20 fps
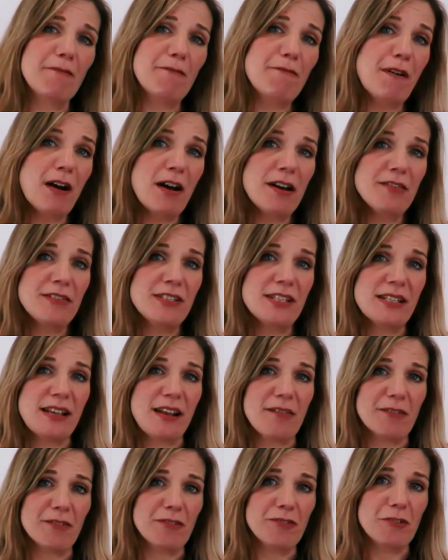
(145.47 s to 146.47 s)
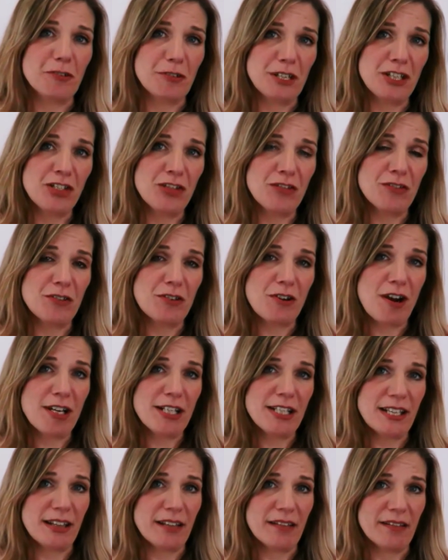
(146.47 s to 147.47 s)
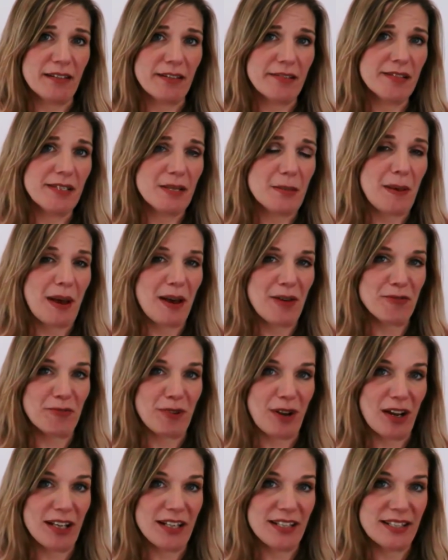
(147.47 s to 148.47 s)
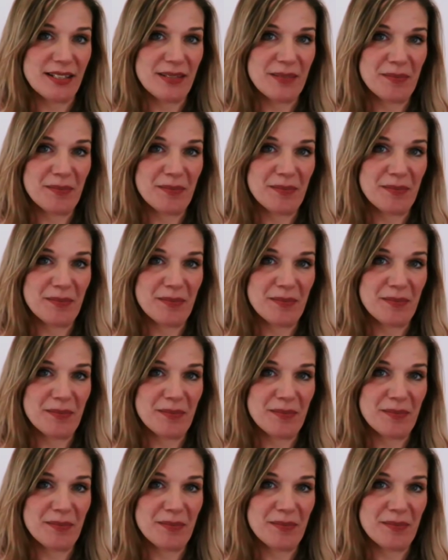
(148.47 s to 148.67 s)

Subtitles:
5 to 7 for each of the criteria is about right.